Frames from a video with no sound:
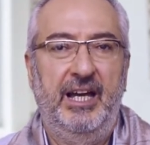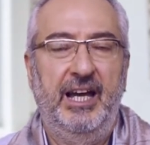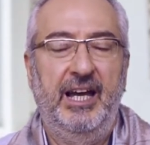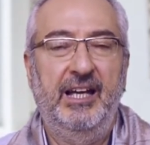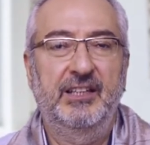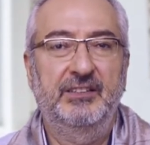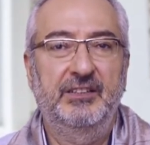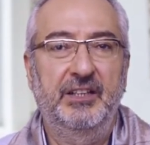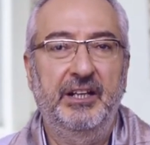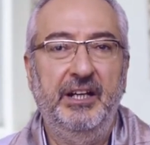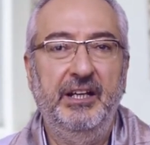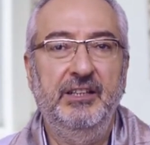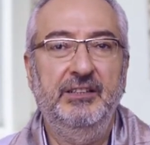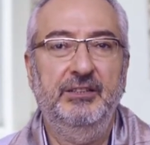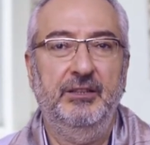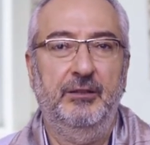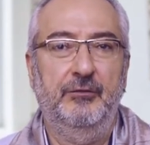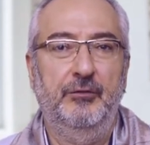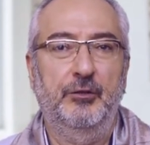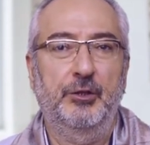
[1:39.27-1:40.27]
as a
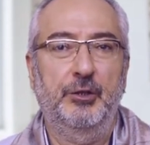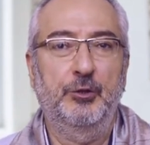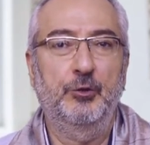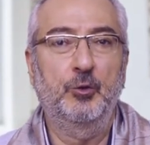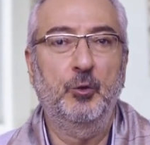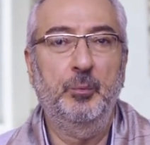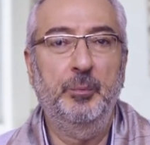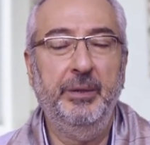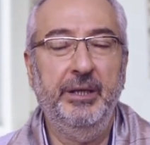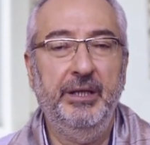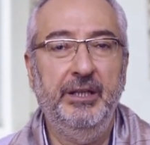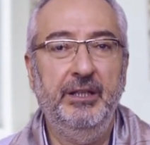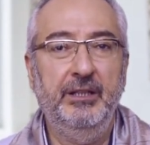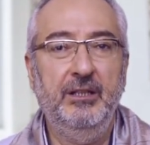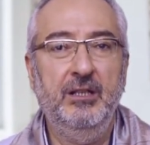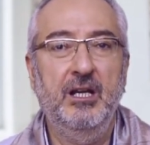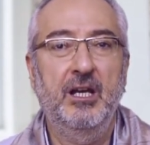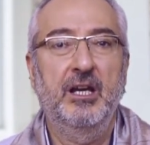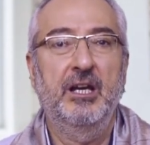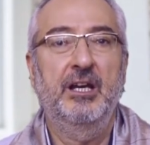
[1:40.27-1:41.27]
reason for your
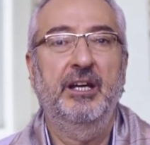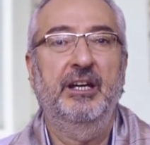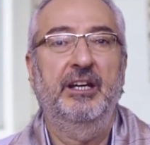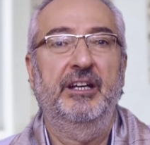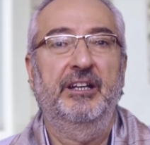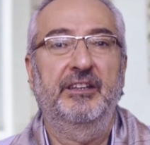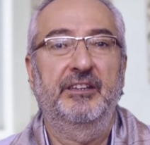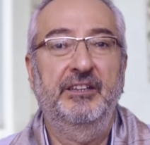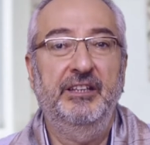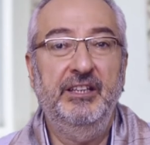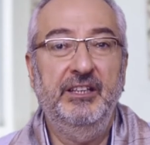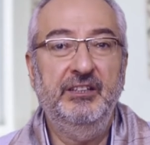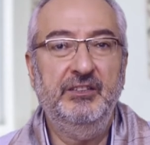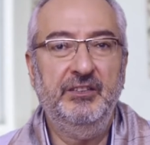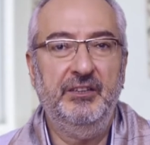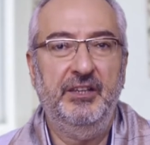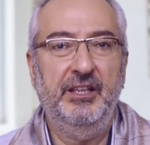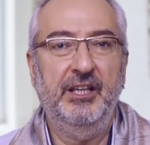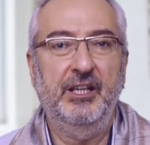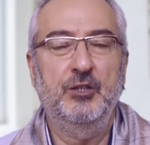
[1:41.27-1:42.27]
pain,
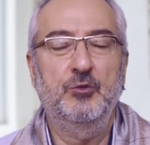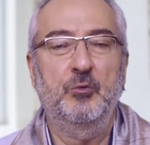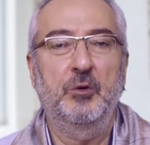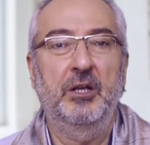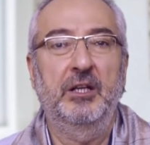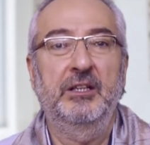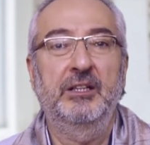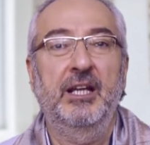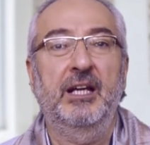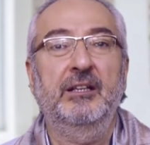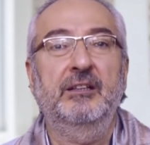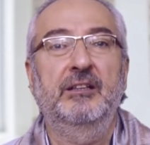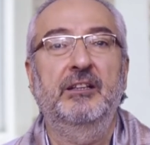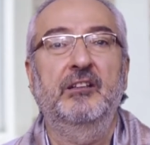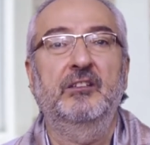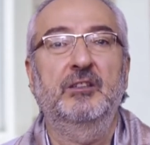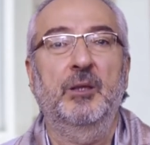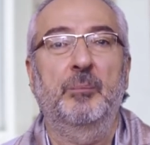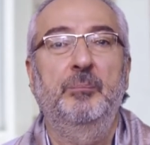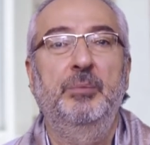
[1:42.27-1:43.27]
these things will not
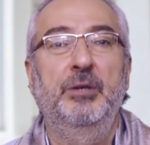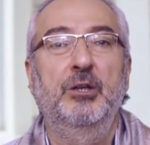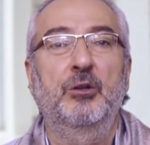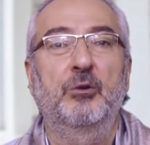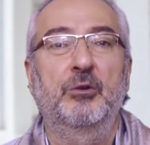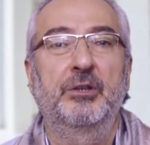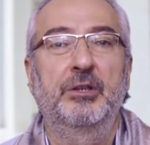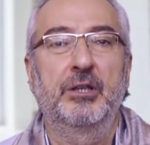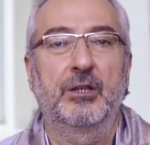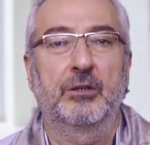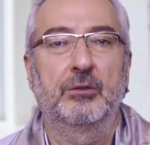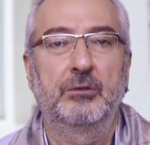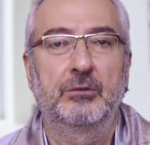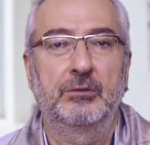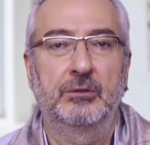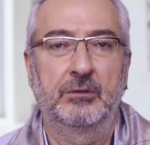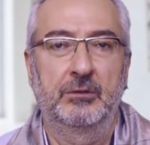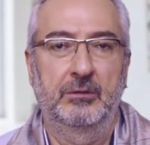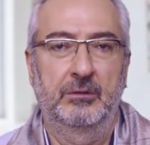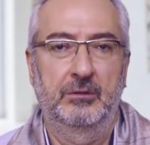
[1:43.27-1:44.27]
disappear on their
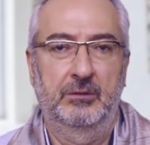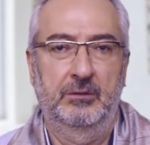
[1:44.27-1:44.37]
own.